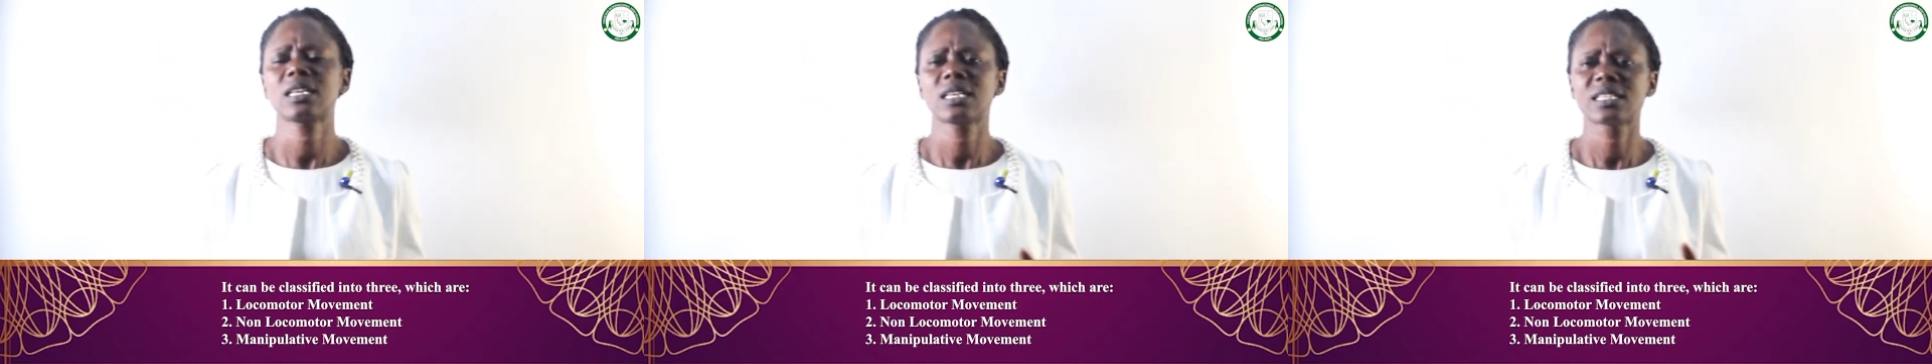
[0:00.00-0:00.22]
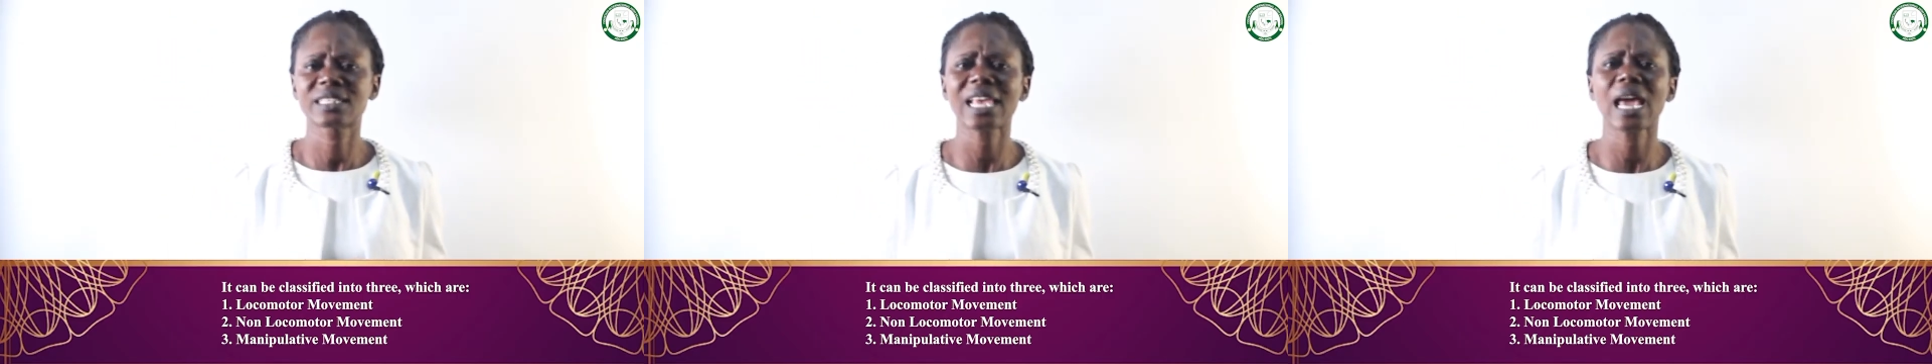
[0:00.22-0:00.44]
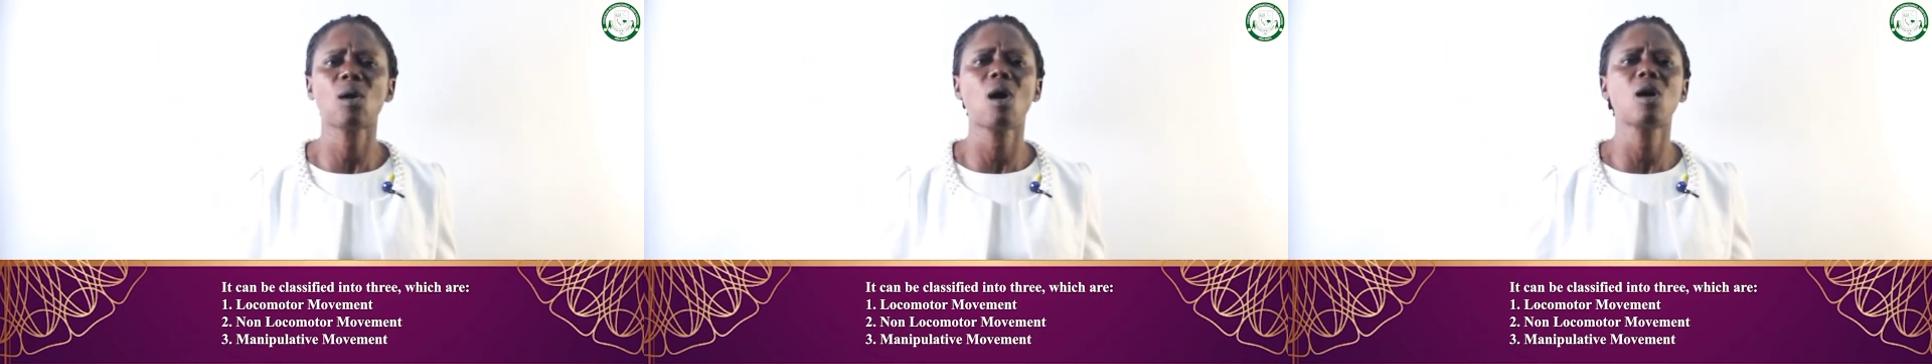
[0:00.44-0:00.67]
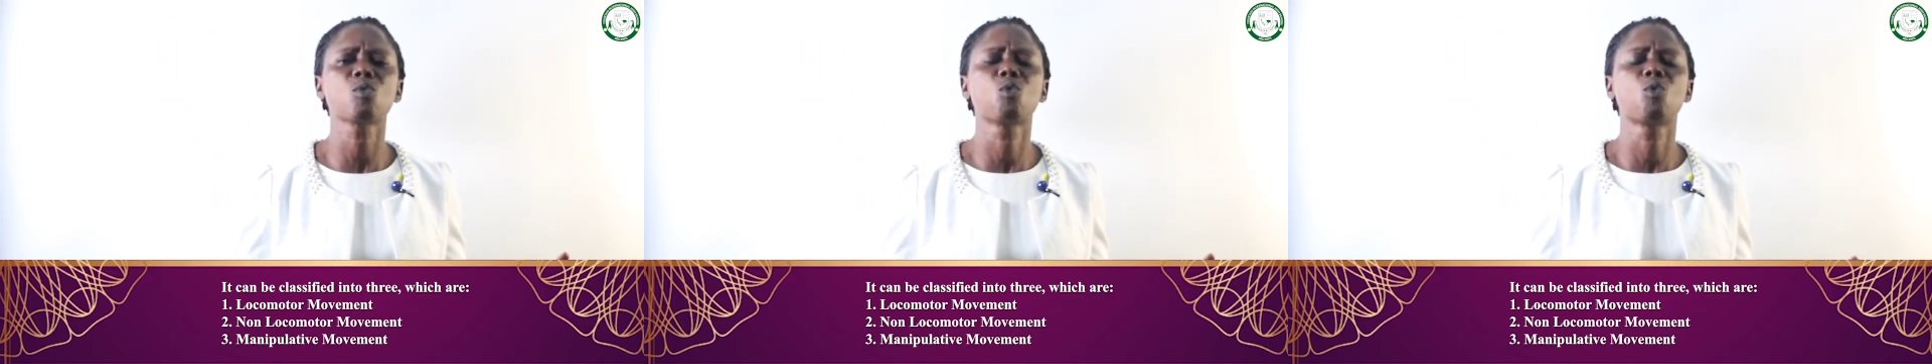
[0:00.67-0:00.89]

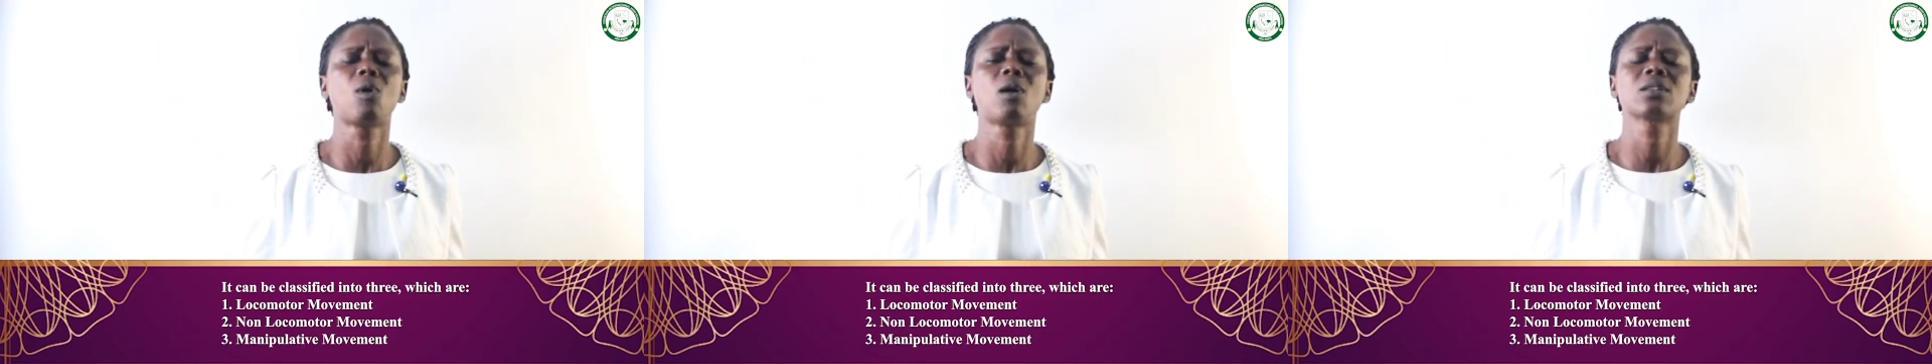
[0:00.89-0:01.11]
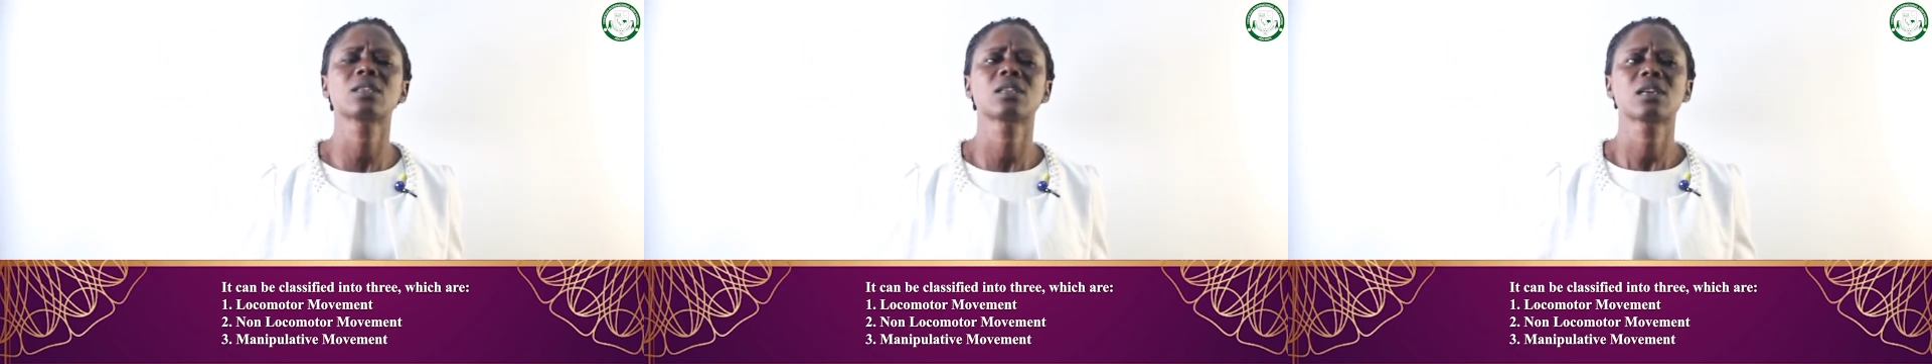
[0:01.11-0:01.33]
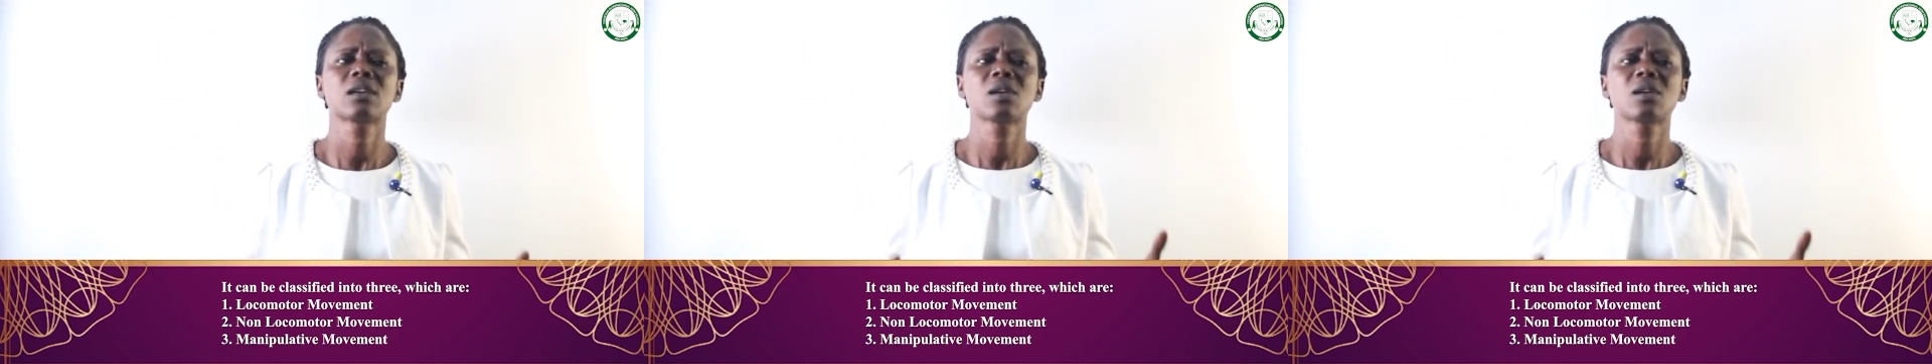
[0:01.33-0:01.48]
Second one,